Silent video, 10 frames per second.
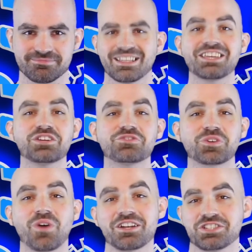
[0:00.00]
Thank you for
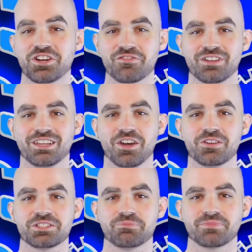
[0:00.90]
watching our
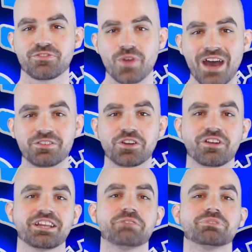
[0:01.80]
videos. If you haven't already,